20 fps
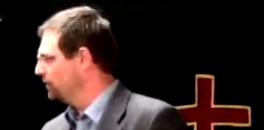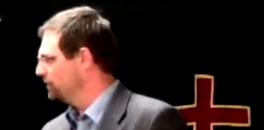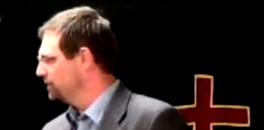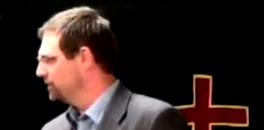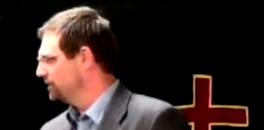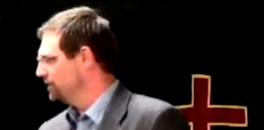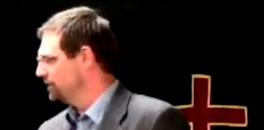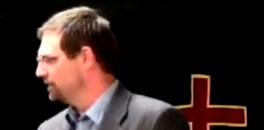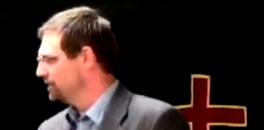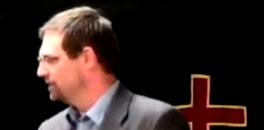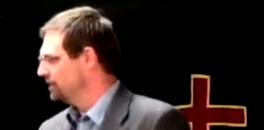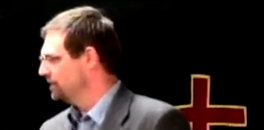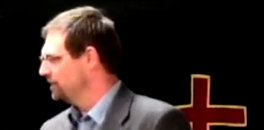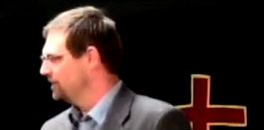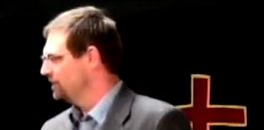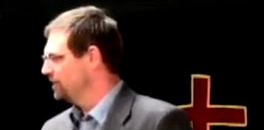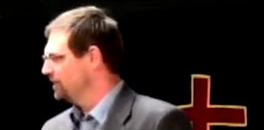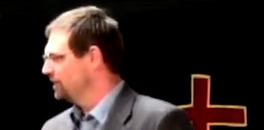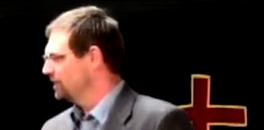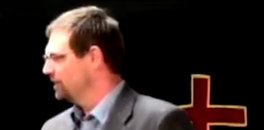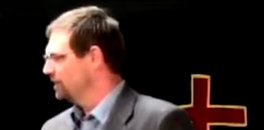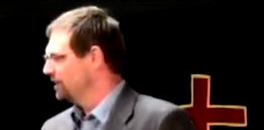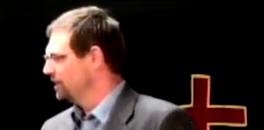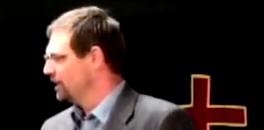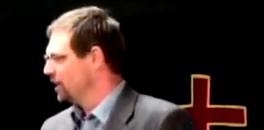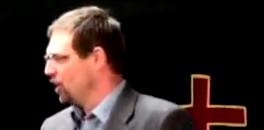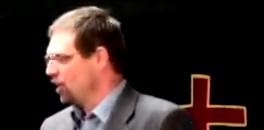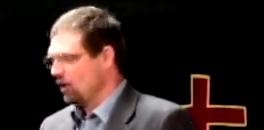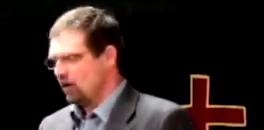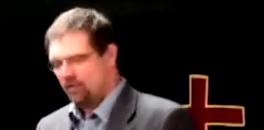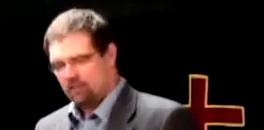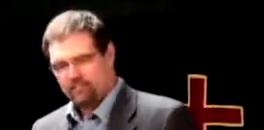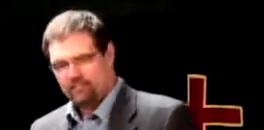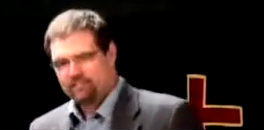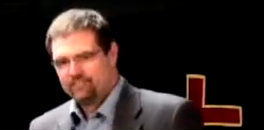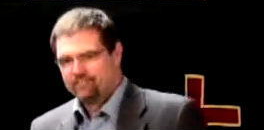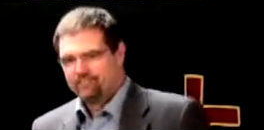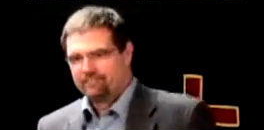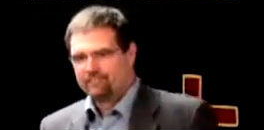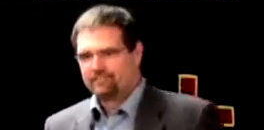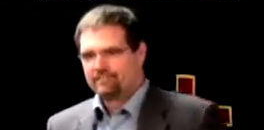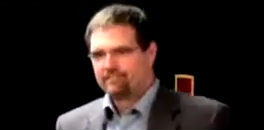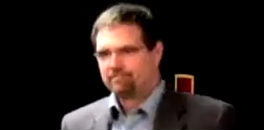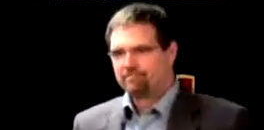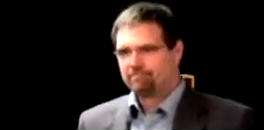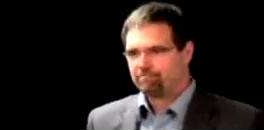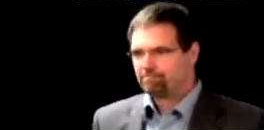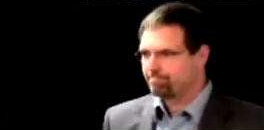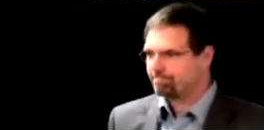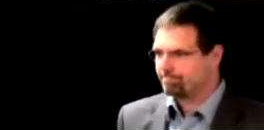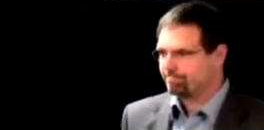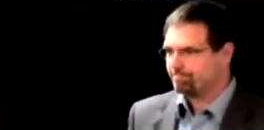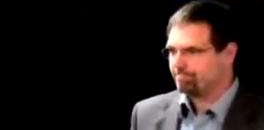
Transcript: (no one is talking)